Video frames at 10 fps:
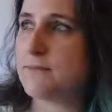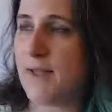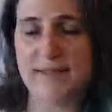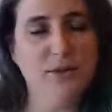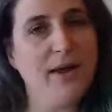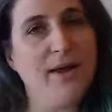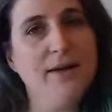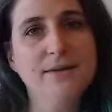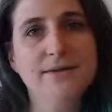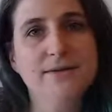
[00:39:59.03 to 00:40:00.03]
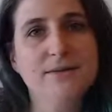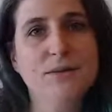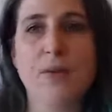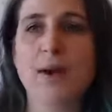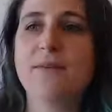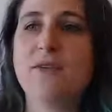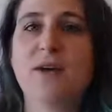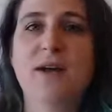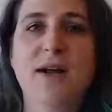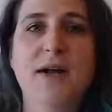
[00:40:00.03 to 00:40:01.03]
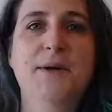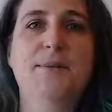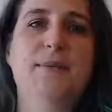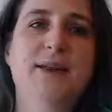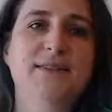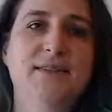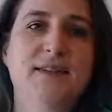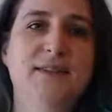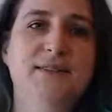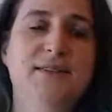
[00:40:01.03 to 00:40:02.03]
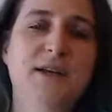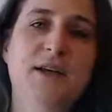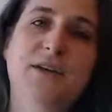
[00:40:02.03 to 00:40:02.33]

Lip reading: that's okay. Whatever blessings